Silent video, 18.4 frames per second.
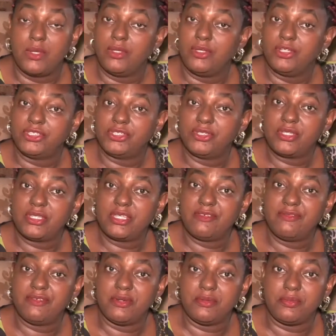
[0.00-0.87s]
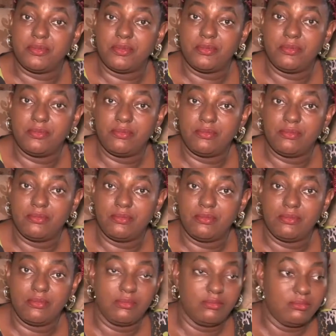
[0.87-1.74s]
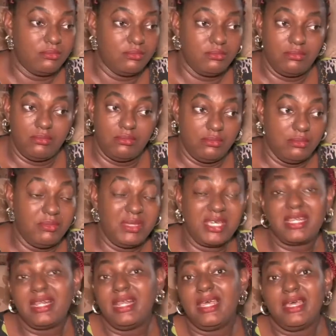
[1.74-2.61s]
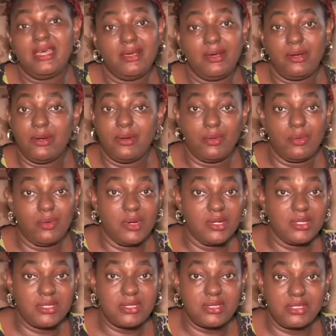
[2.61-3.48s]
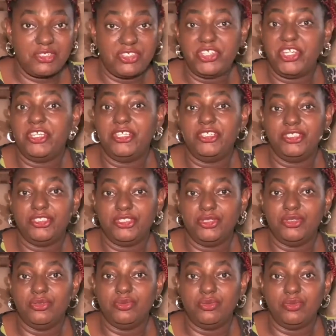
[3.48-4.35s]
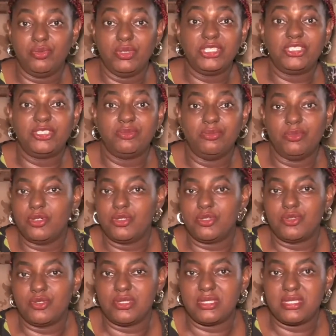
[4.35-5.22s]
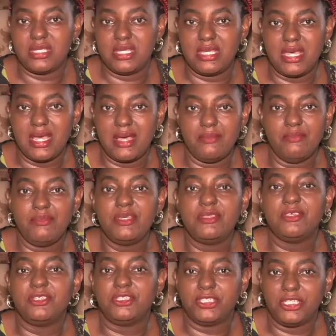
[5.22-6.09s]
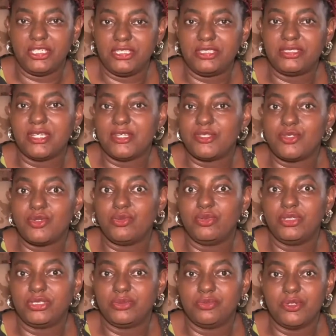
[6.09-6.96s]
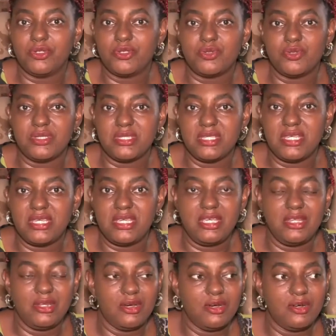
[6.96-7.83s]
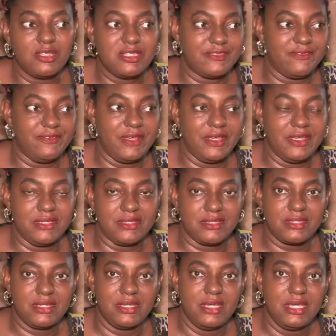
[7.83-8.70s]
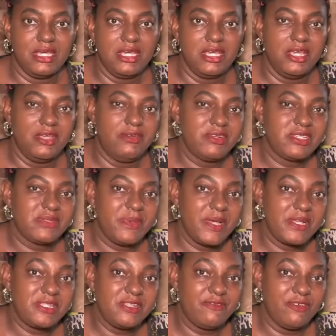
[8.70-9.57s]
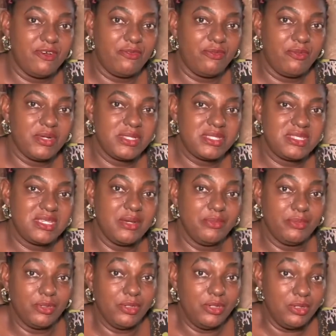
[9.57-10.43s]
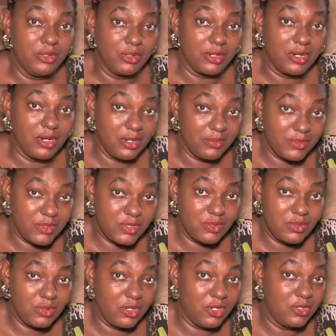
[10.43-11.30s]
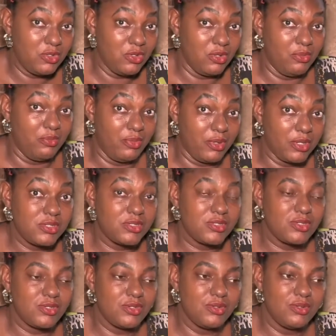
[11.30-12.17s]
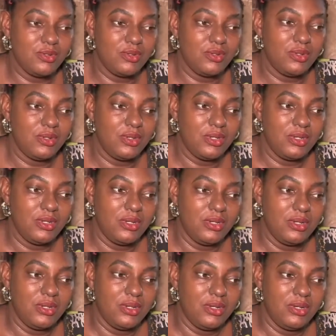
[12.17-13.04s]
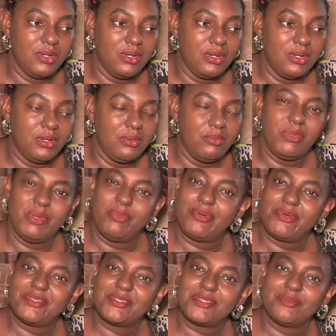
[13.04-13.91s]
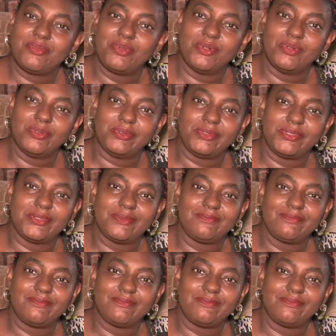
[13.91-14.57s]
you shouldn't give up. Be clear on what change you wish most to see, and be the change that you wish most to see in all spheres. Irrespective of what table you come to or you're brought to, be principled.